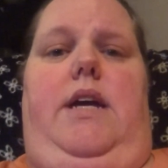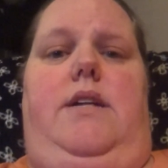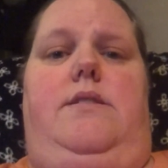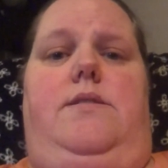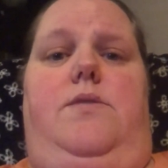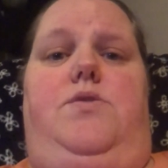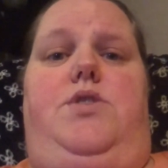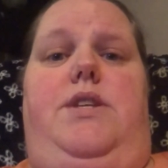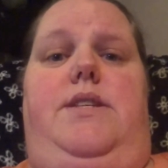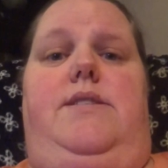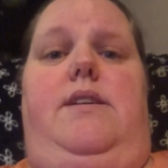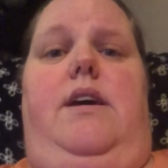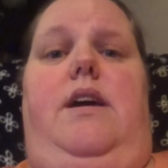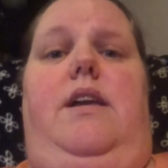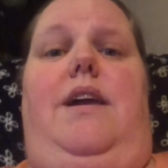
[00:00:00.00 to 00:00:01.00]
And so she
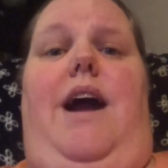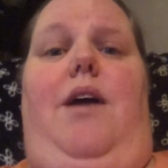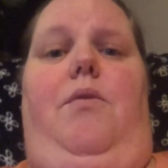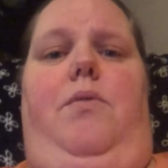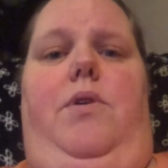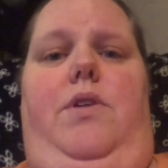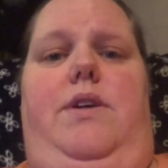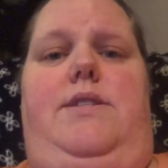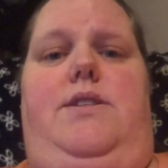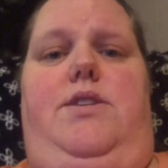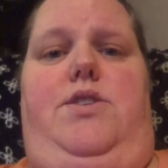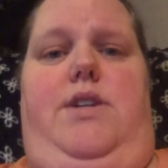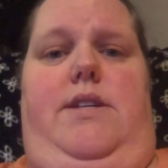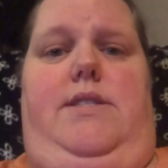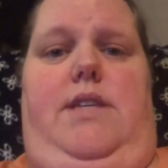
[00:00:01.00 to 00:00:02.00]
said, I really
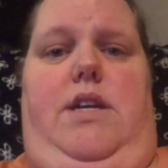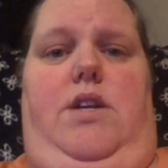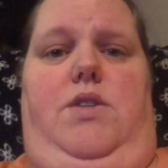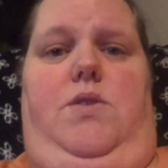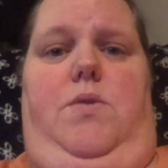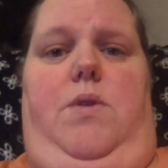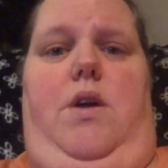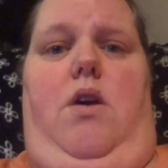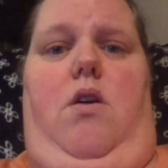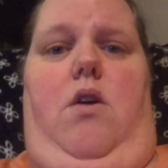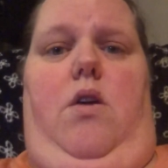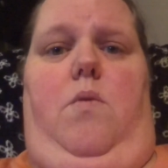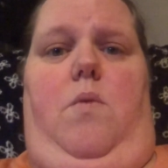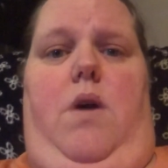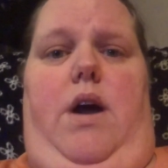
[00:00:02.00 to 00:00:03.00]
suggest that you do the
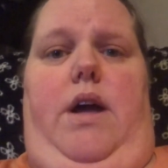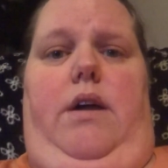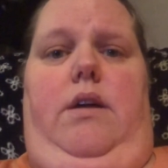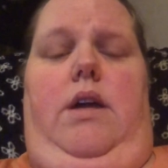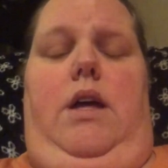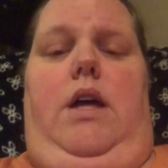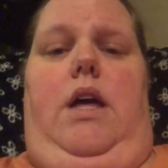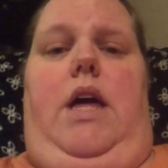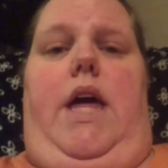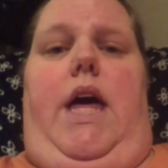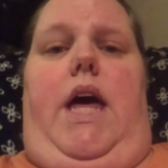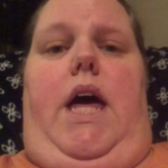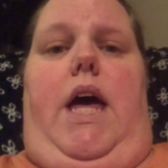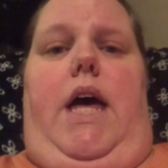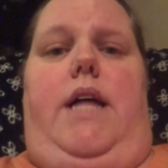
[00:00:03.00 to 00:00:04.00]
RNY.
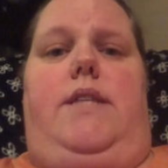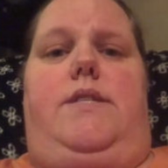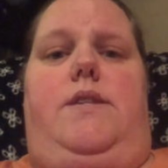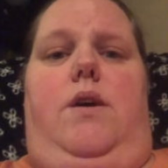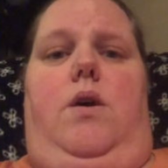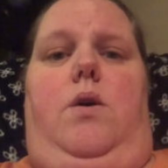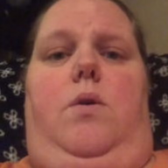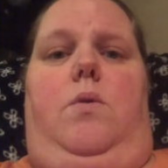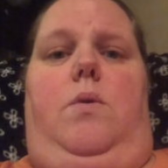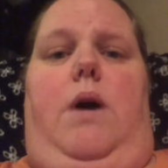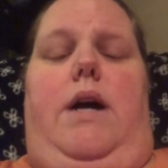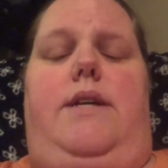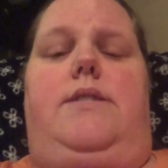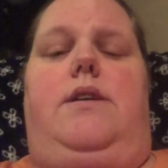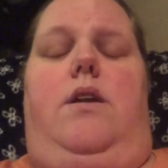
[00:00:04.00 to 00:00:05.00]
And so
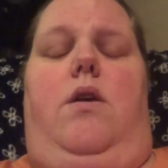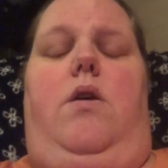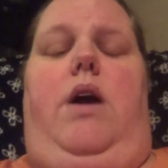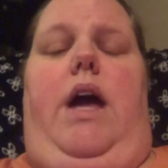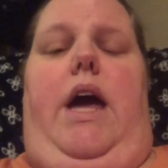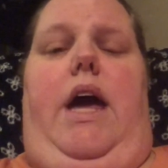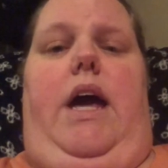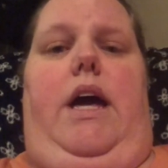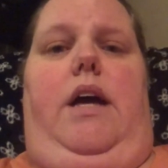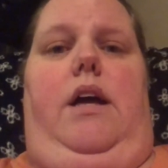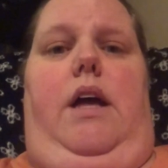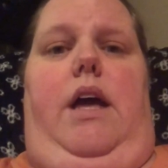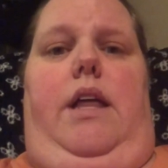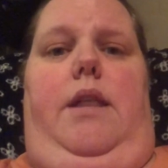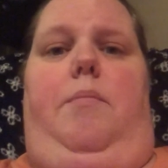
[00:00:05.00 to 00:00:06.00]
I said, okay.
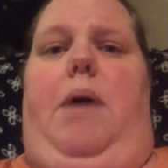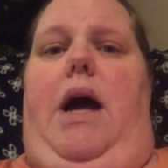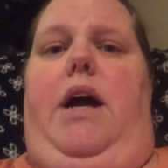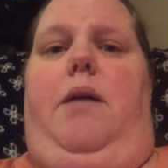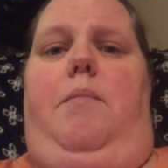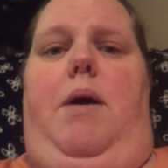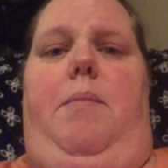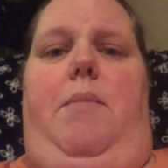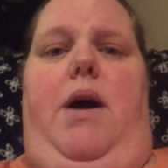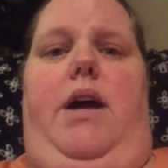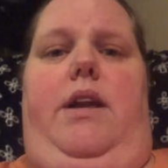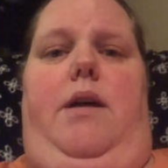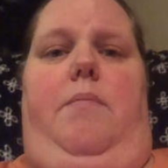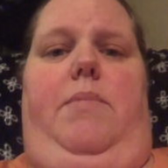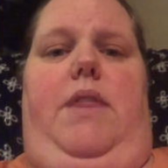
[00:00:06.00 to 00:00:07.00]
In the back of my
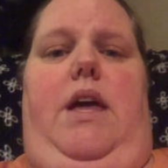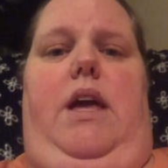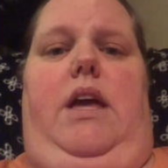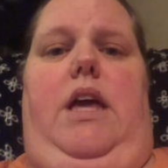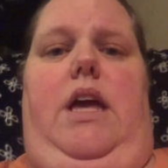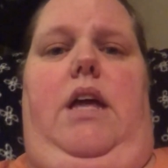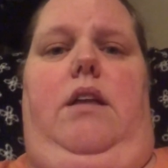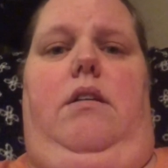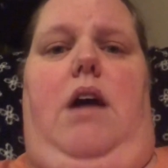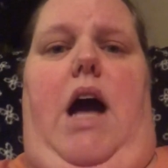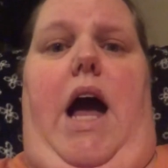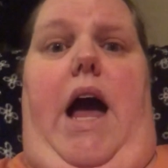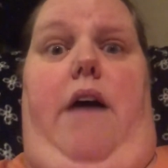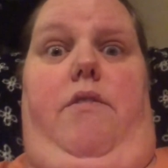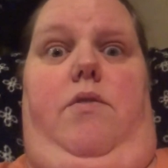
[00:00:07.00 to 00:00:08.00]
mind, I'm thinking,
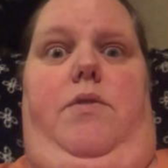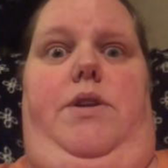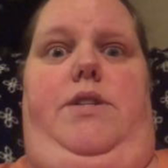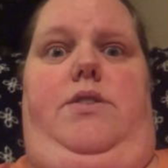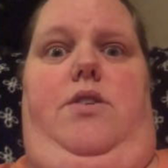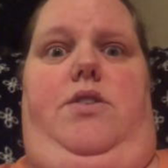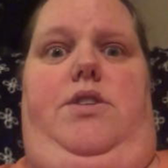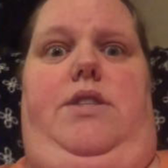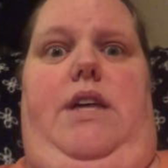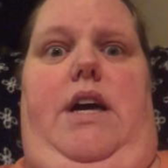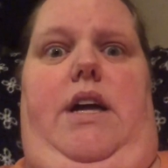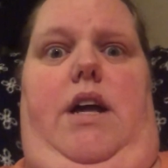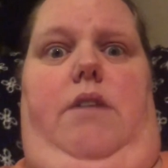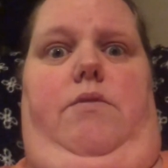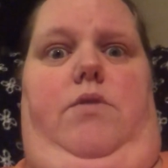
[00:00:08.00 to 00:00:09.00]
I haven't researched
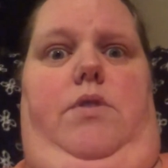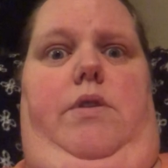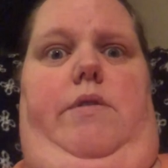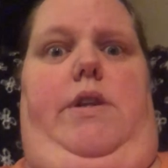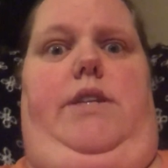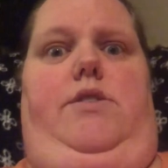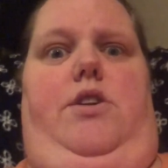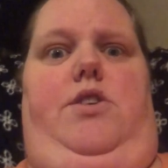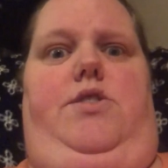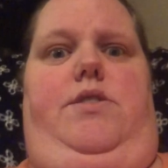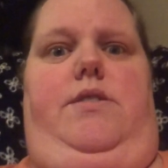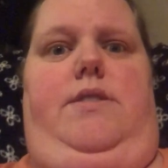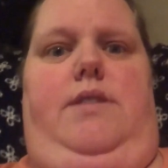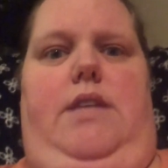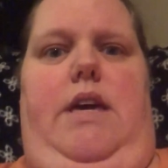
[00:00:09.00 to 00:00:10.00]
that. I've only researched
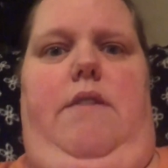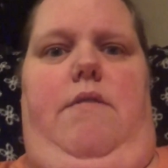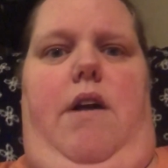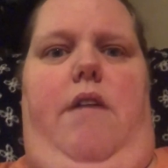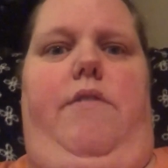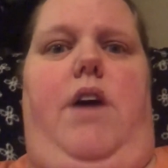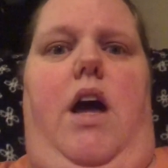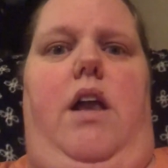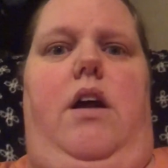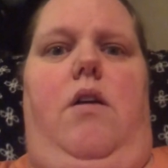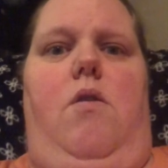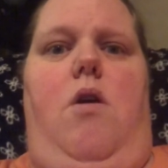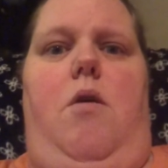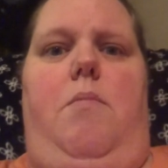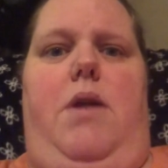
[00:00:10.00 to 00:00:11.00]
the sleeve. I've got to go
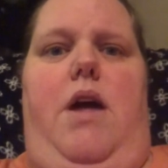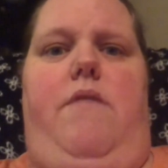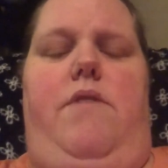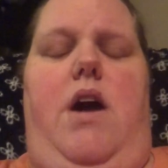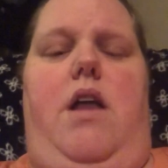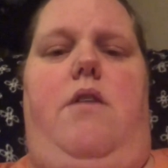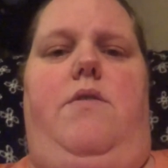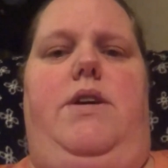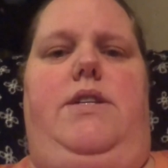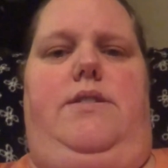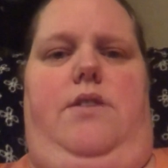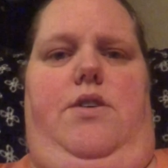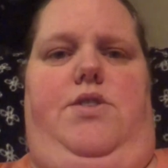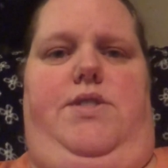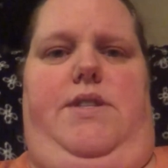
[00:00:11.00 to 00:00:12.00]
home and I've got to
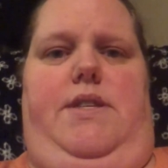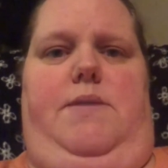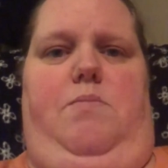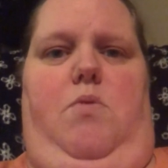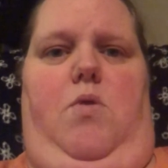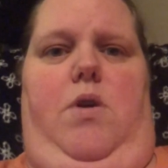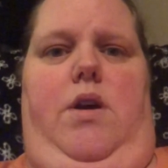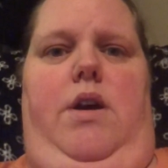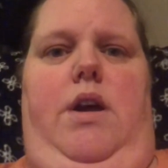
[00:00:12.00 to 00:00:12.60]
research this more.